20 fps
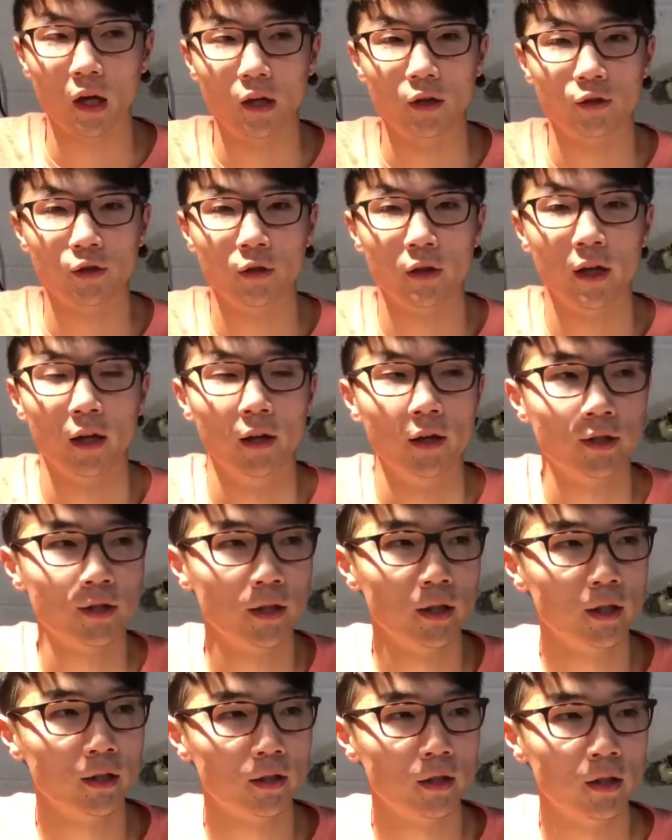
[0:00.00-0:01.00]
So yeah,
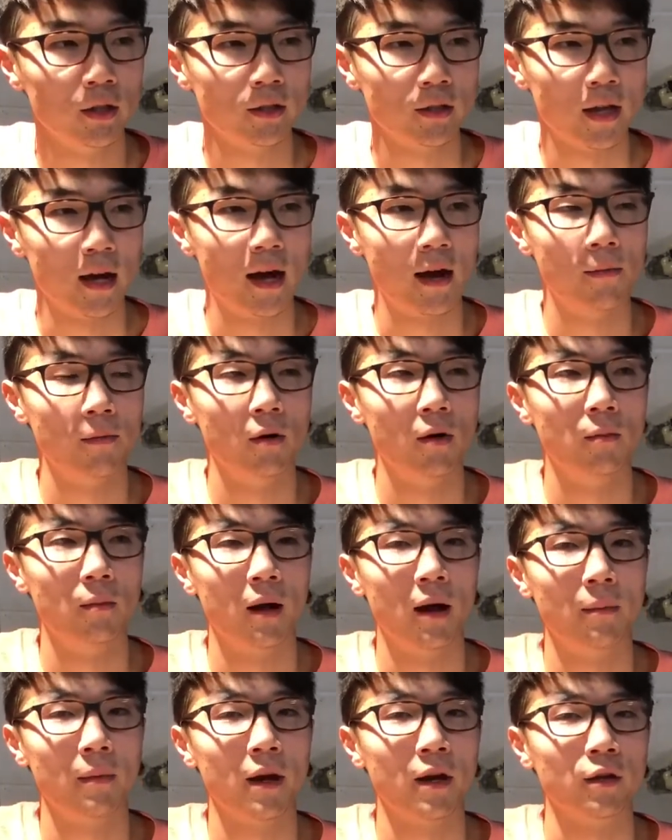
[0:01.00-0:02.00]
listening to this album,
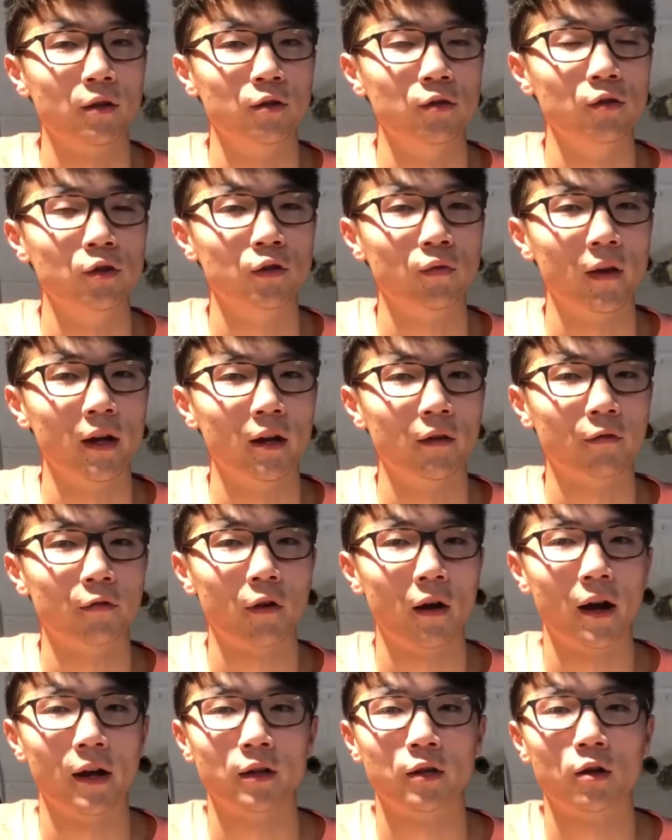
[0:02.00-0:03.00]
I'm not a huge fan of
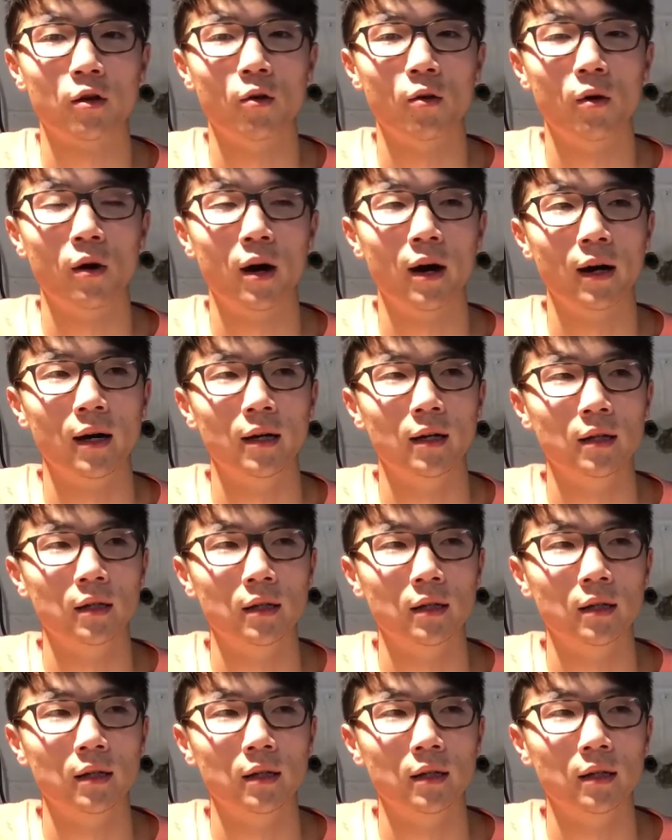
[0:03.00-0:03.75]
grindcore.